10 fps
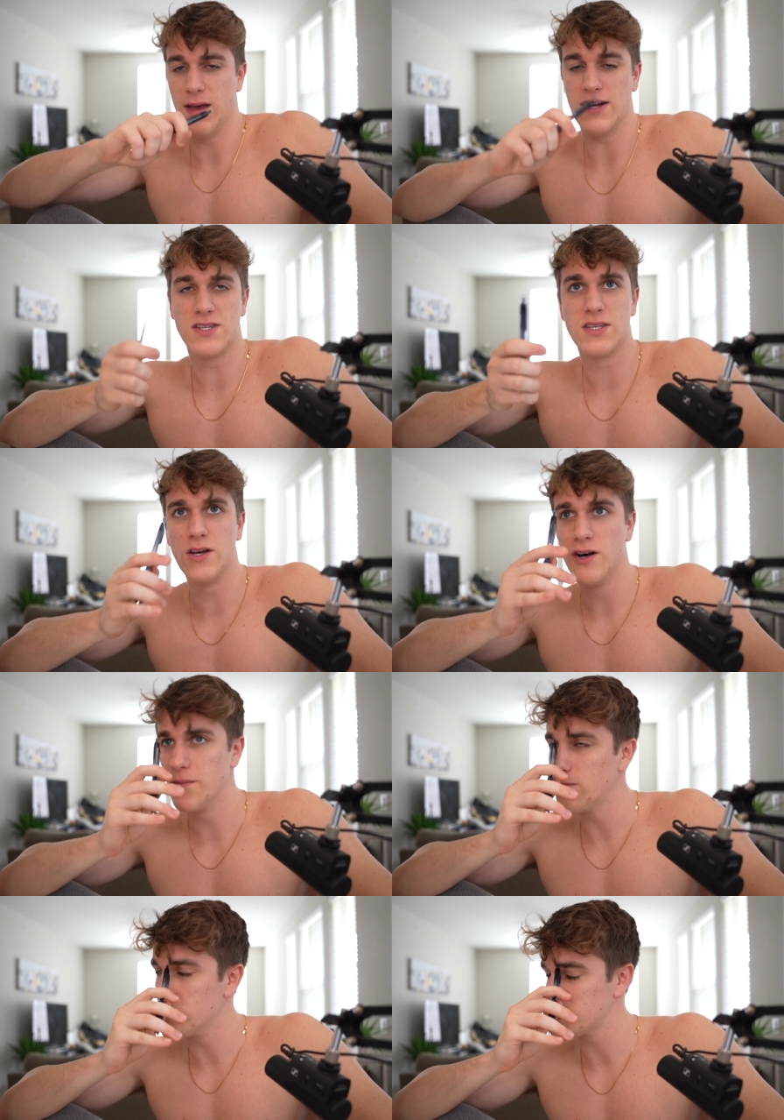I
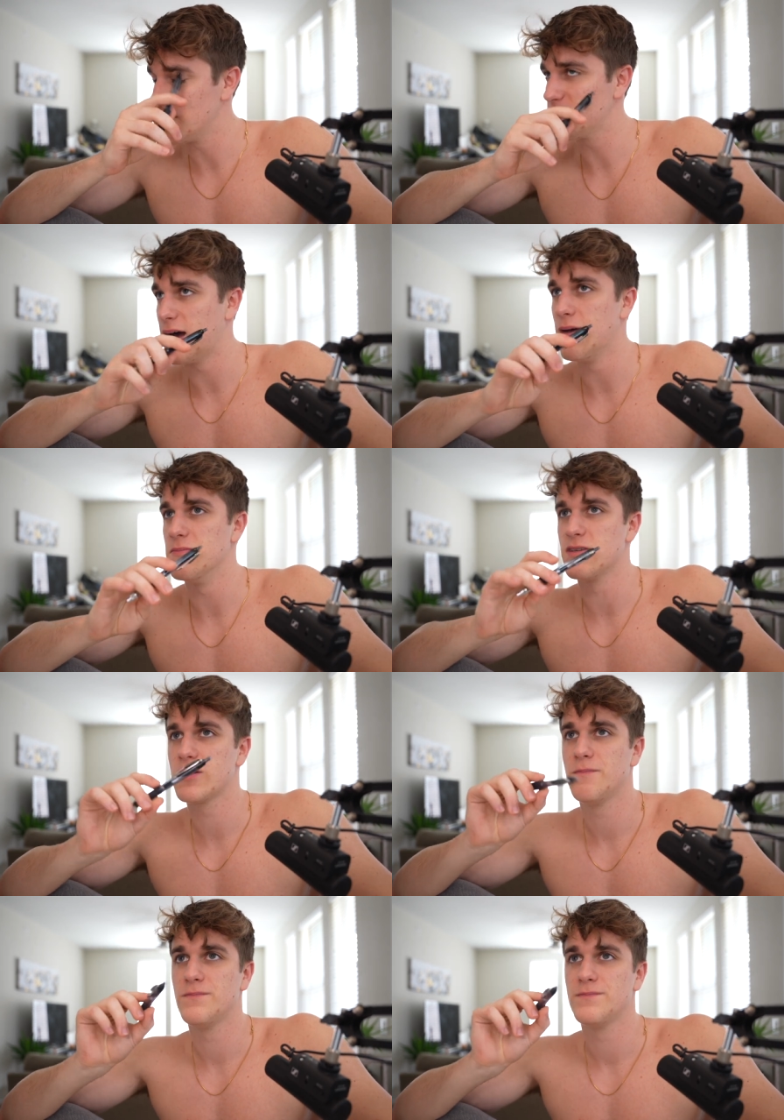still will
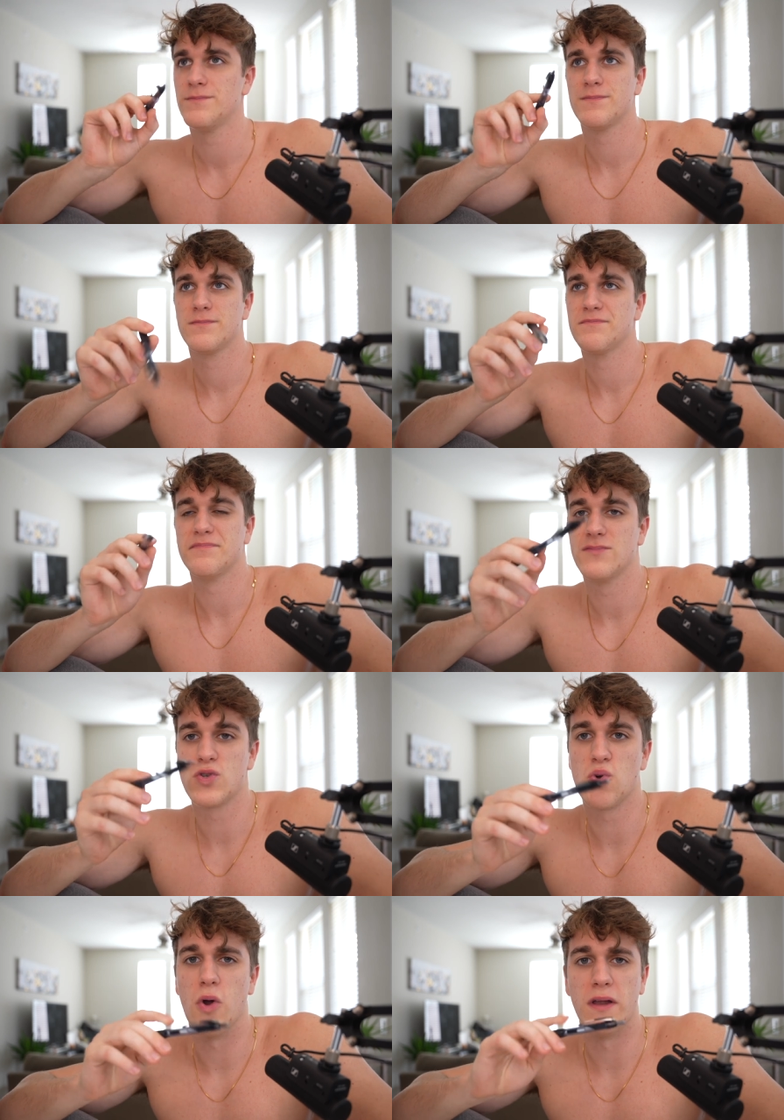sometimes
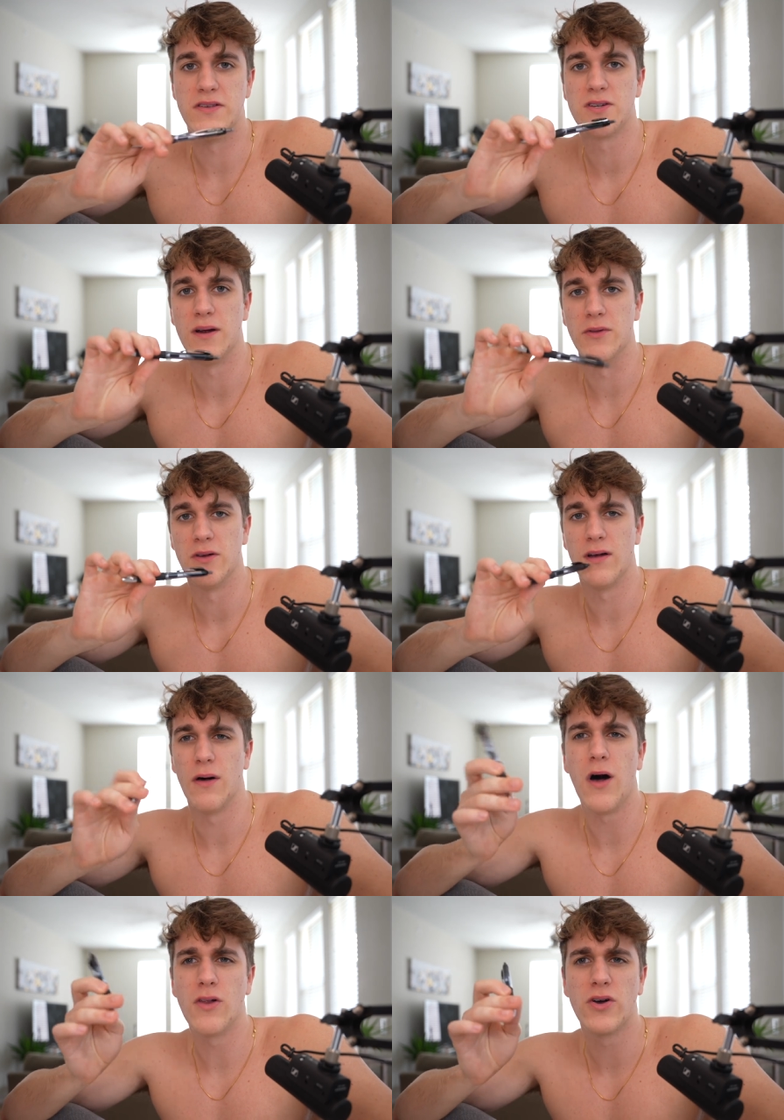scroll on Instagram a little.
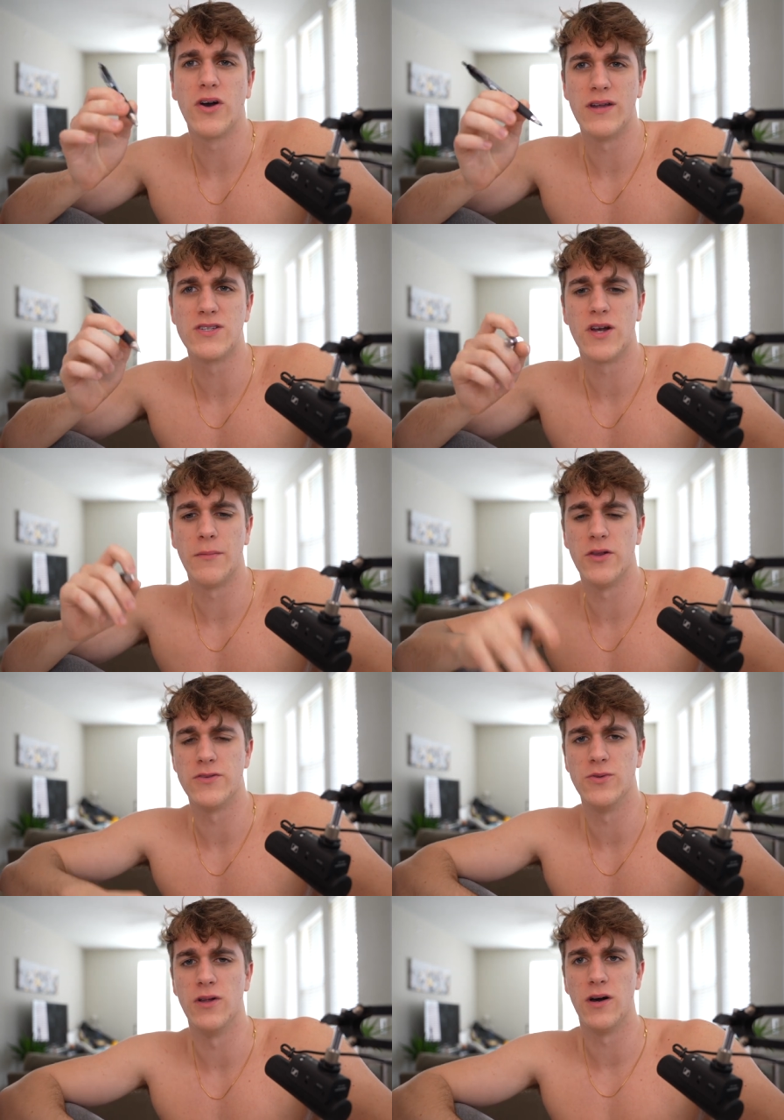I'll look on Instagram a little
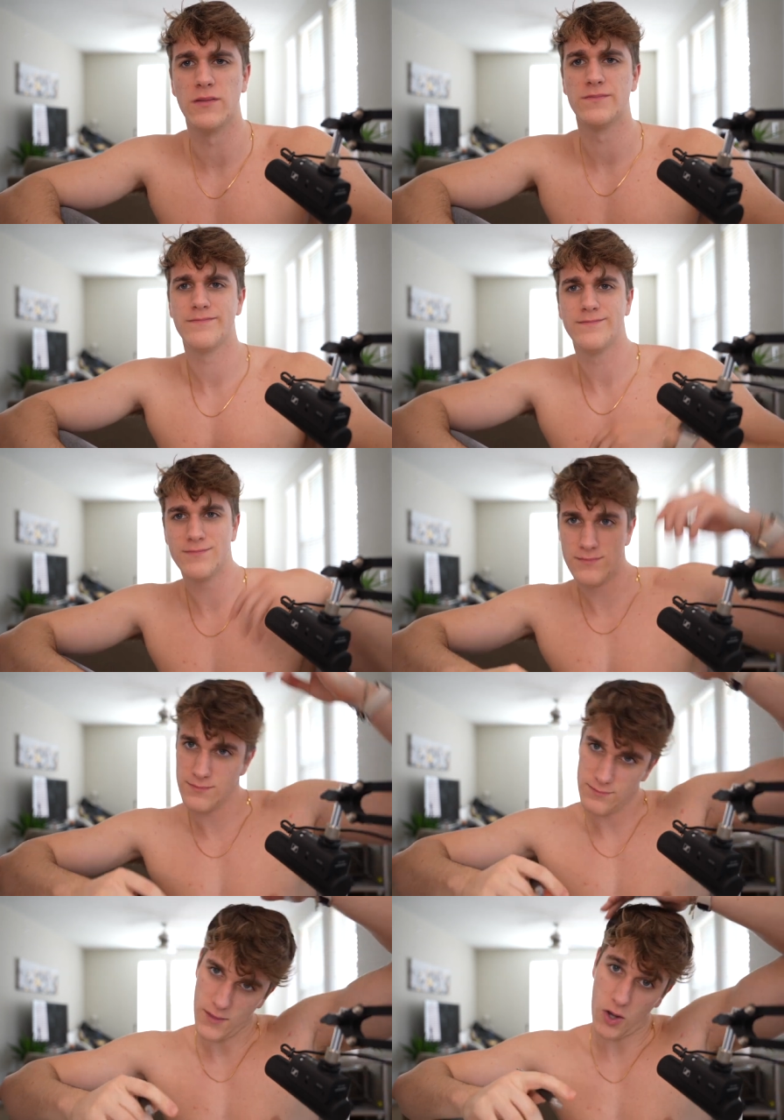too long.
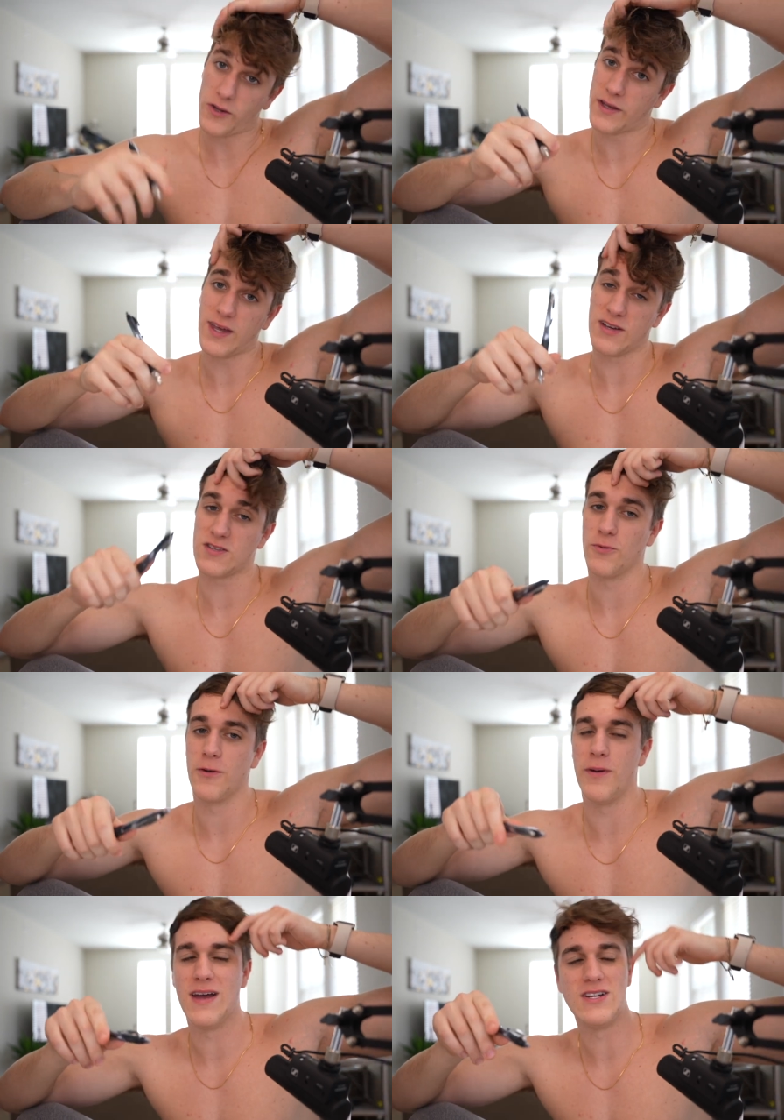I'll click that explore
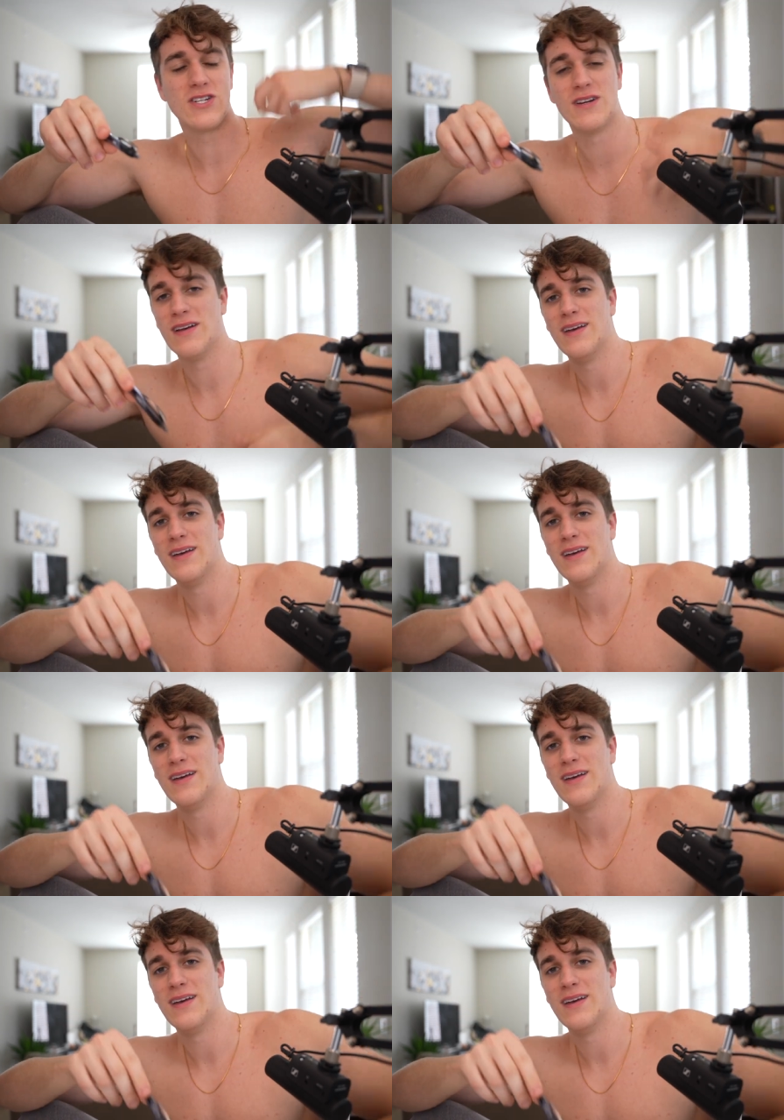page,